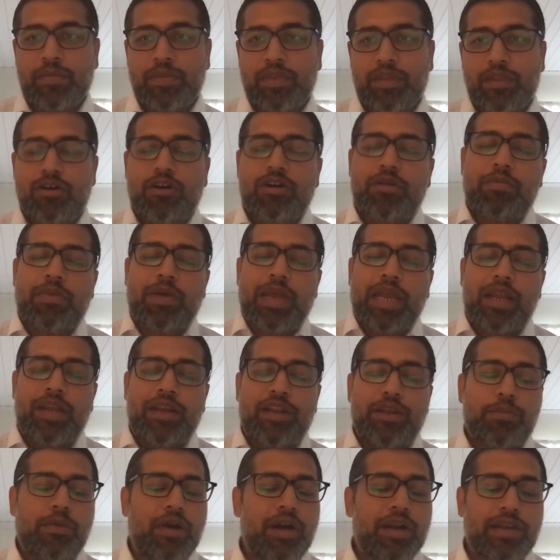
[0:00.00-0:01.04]
or my
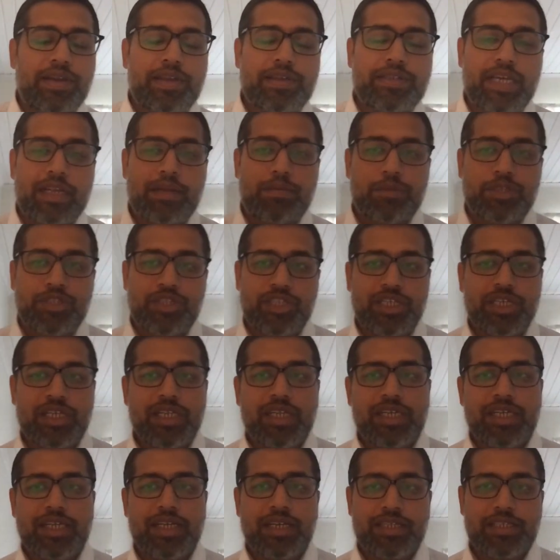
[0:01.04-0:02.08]
remark is that machine
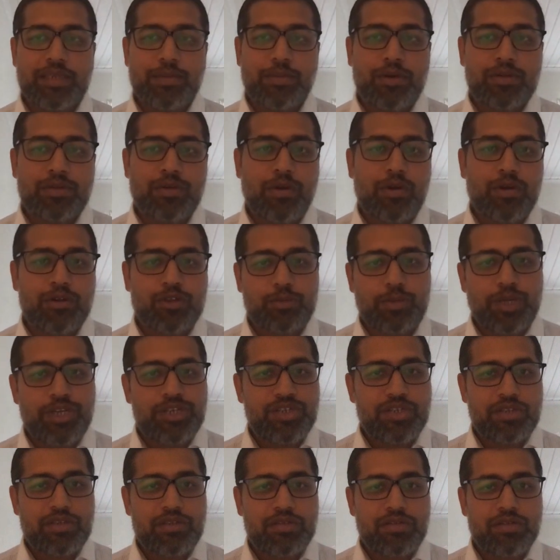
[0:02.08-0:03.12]
learning is about
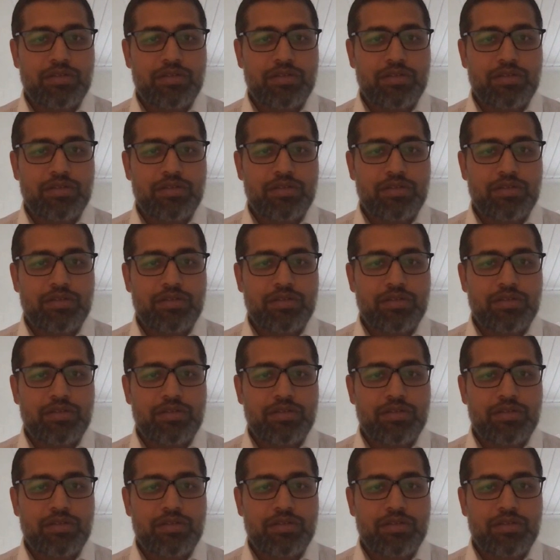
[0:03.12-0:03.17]
automation.